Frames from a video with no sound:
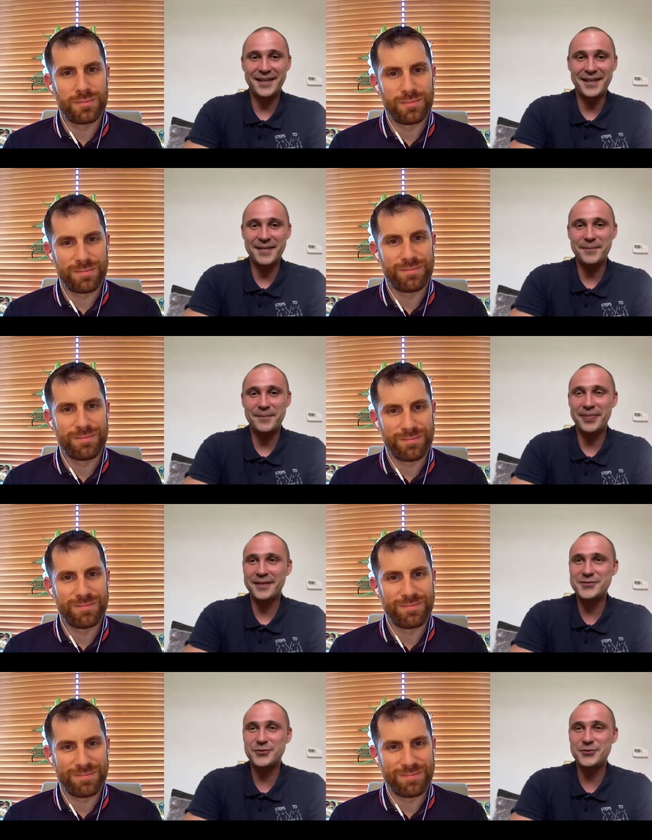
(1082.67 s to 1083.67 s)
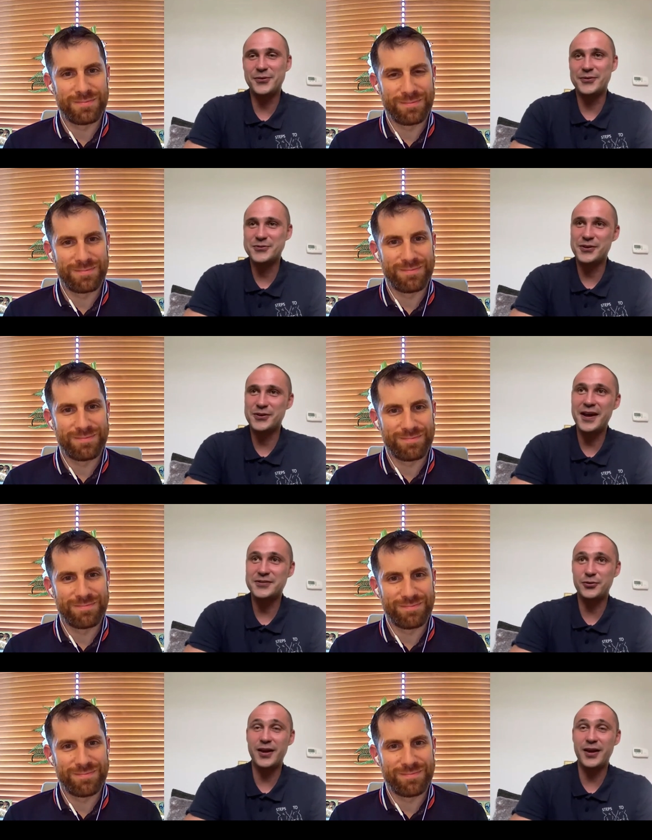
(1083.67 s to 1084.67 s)
Speaker 1: Um, so so
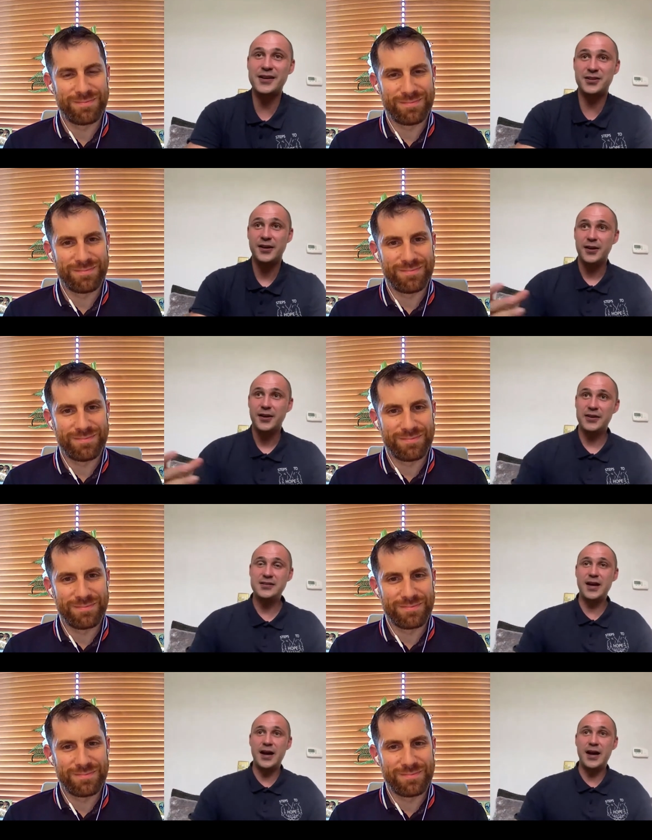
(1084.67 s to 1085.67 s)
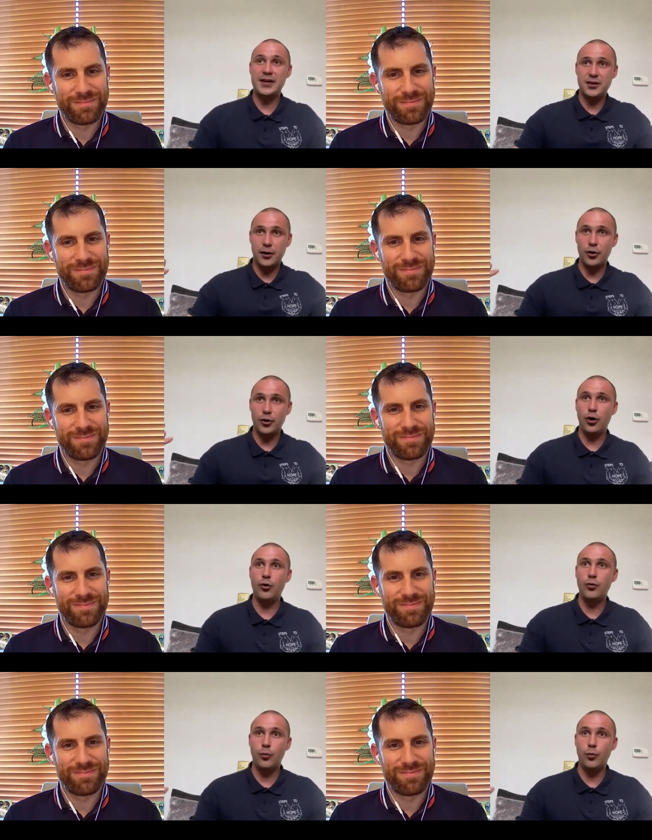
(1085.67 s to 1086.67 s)
yeah, so that's these guys are
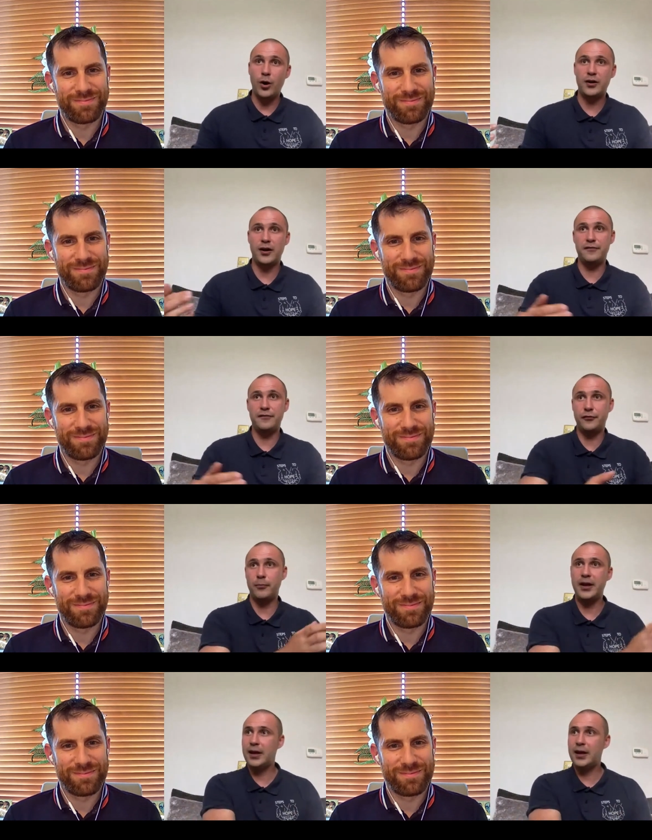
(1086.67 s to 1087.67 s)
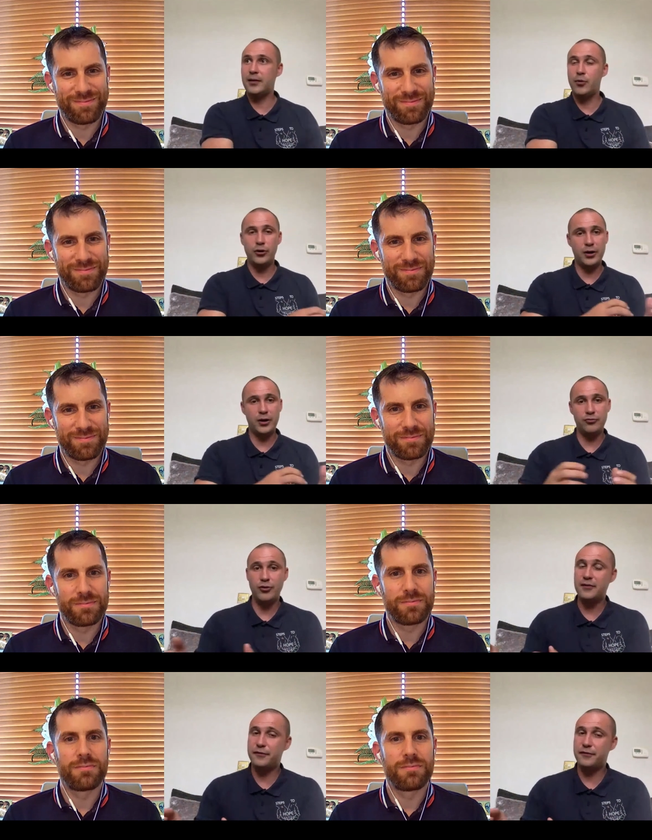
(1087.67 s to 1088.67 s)
all working from eight in the
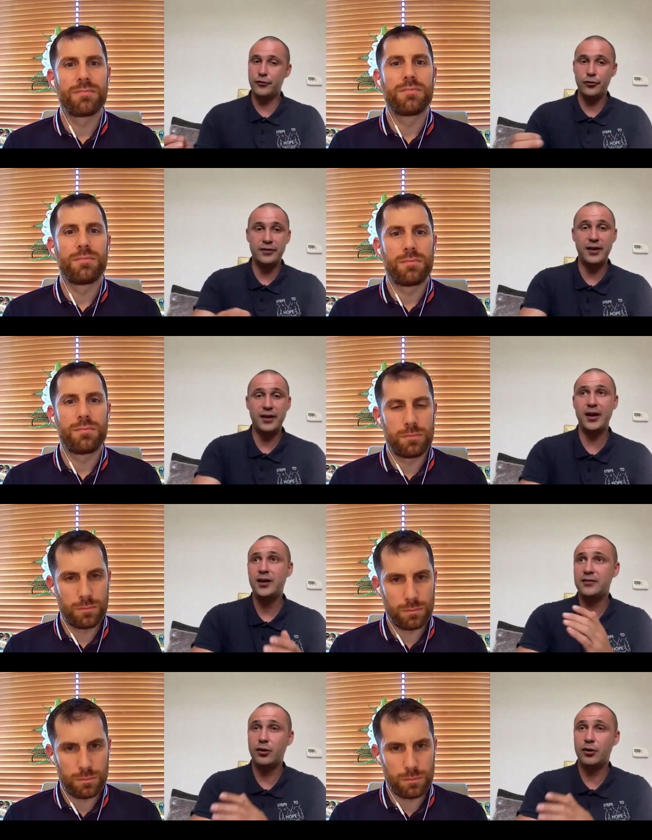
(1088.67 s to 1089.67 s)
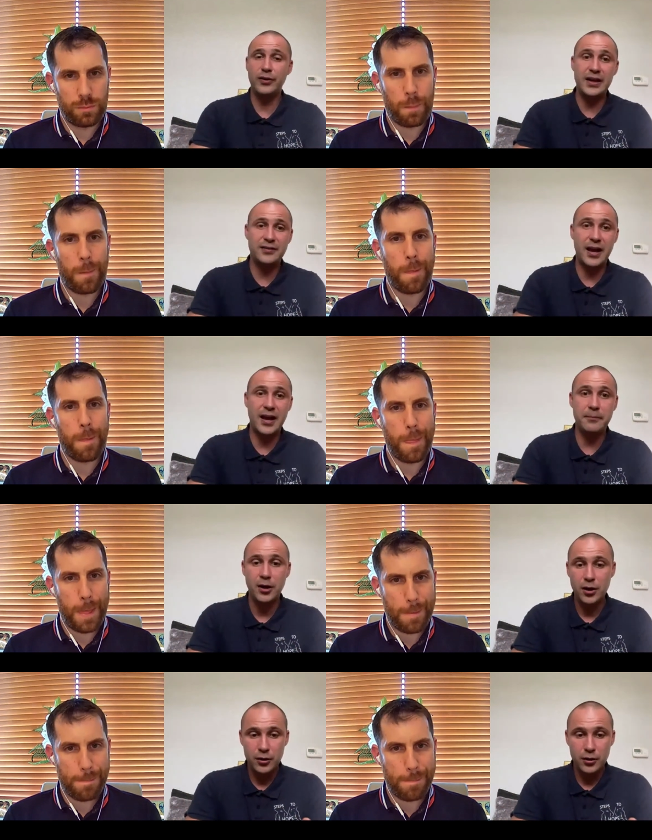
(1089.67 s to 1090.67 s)
morning right through the day till night
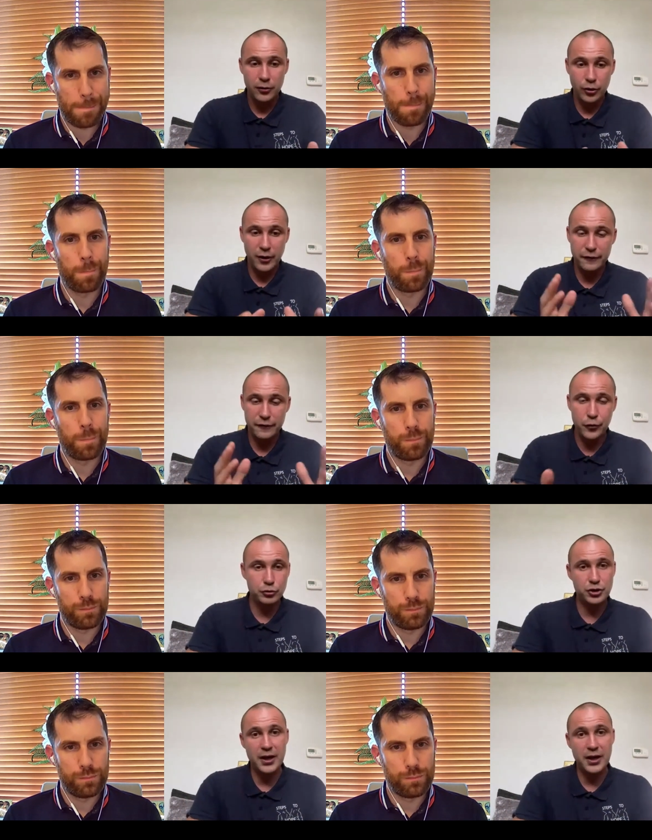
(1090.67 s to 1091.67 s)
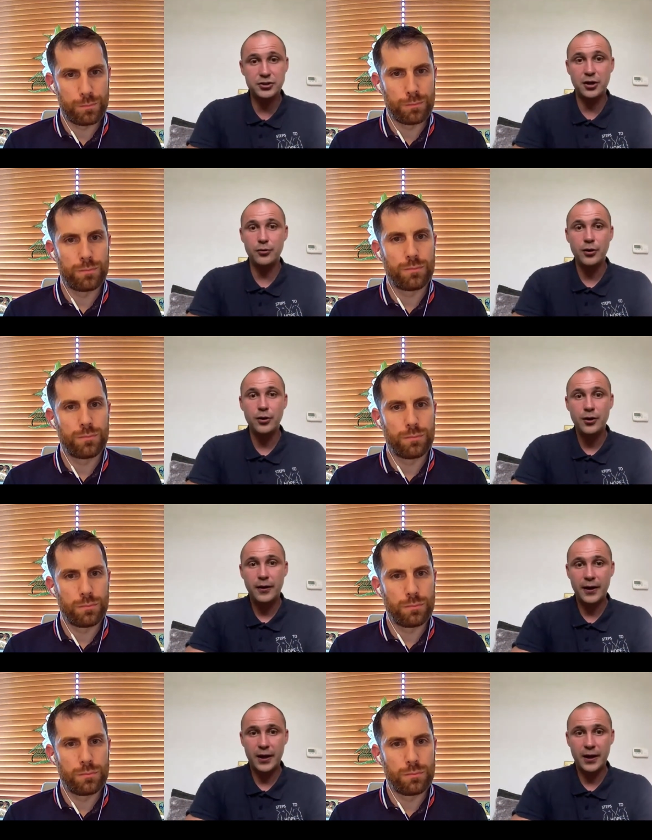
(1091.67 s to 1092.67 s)
time on a full schedule.
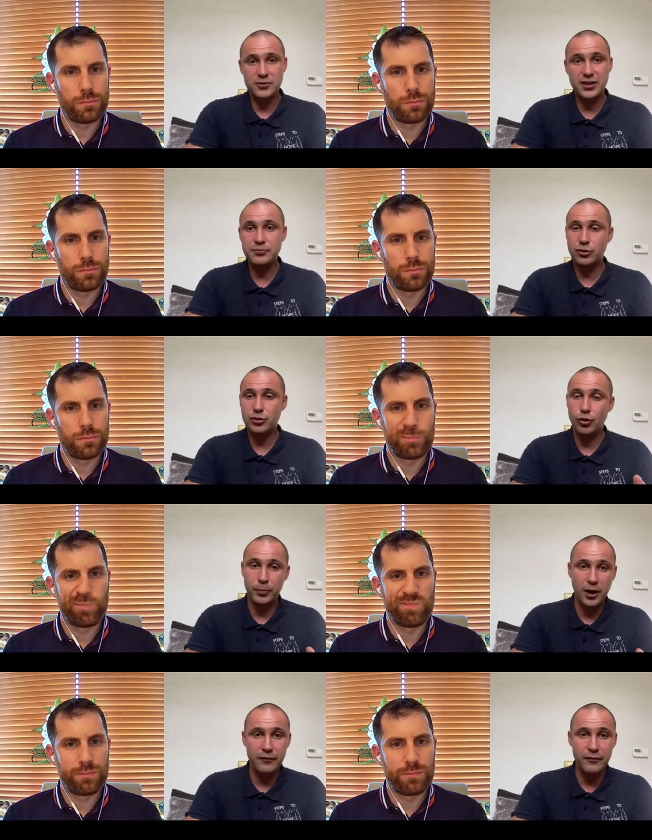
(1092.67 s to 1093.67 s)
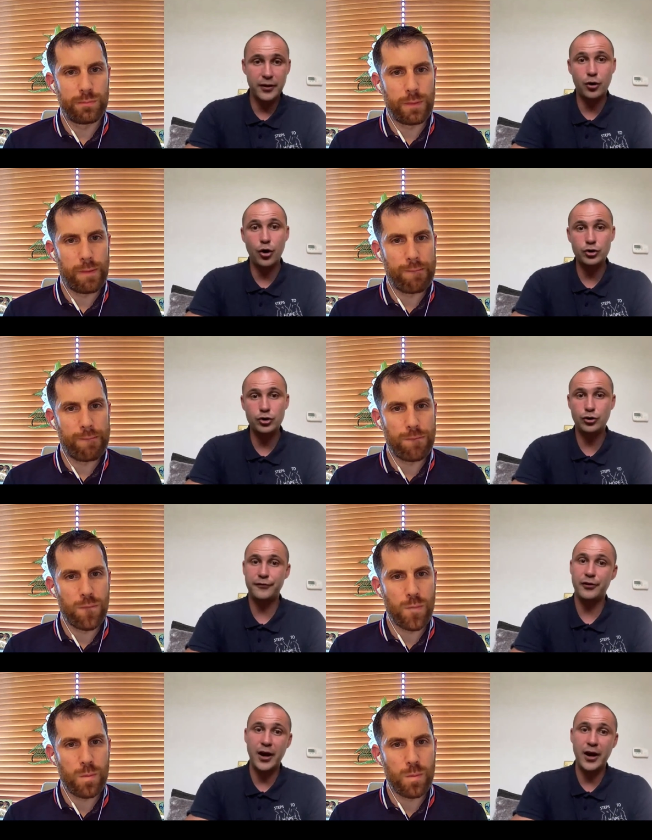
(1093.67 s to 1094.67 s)
Um, Steps to Hope cover the
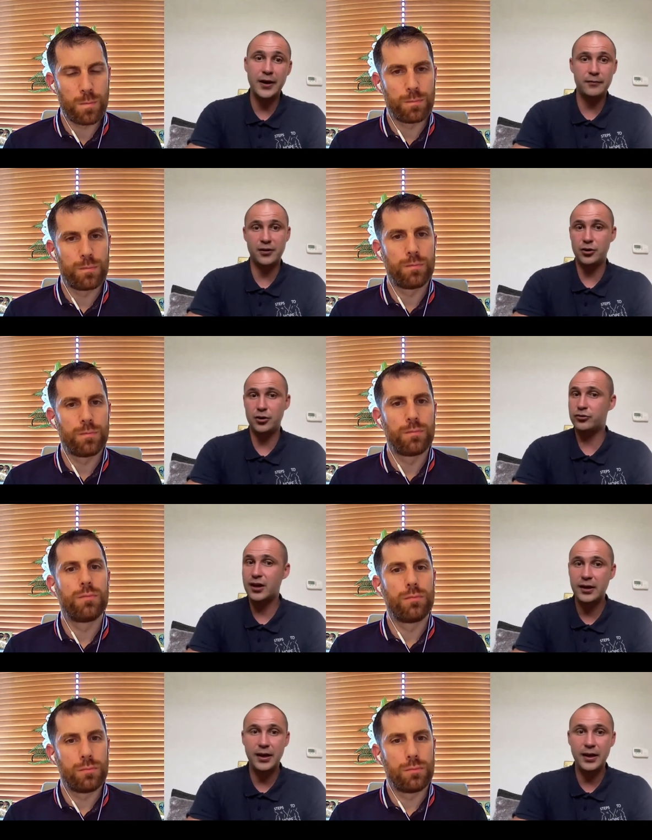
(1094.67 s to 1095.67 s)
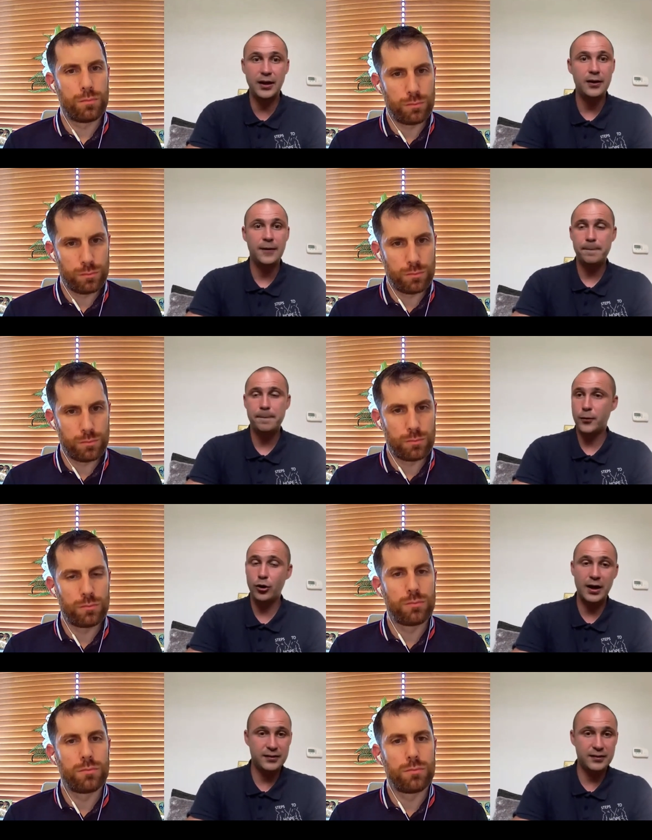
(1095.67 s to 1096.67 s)
cost of the rent, the utility,
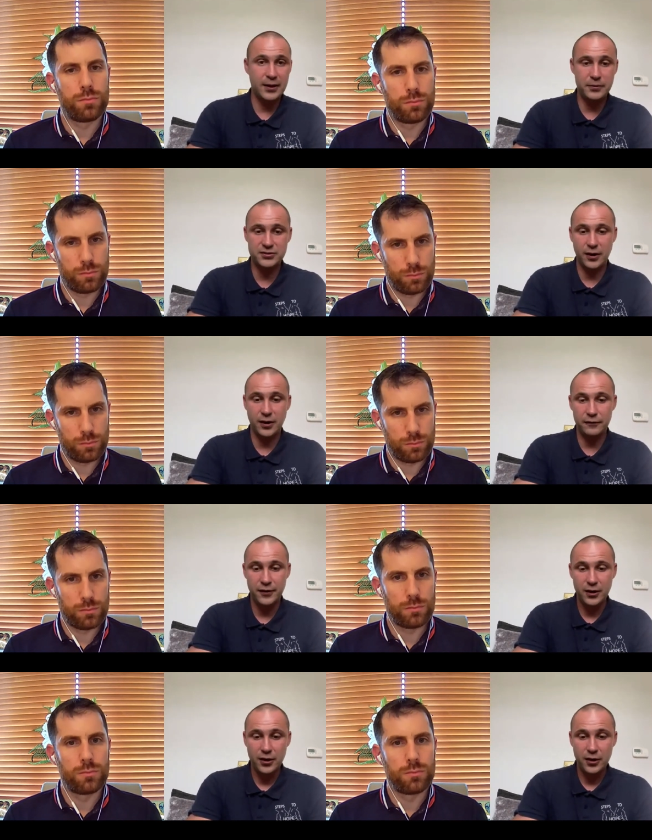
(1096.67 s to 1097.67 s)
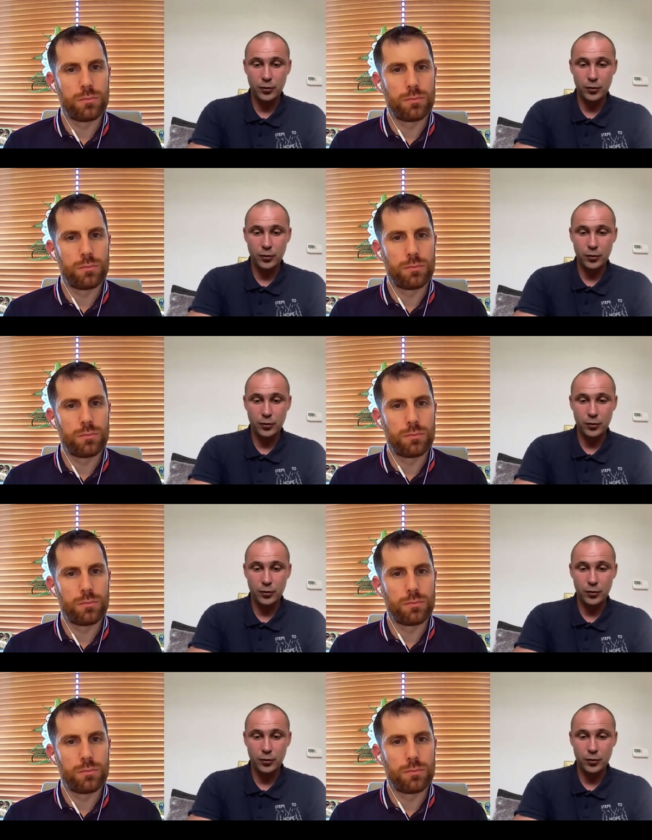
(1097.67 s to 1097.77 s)
all that type of stuff.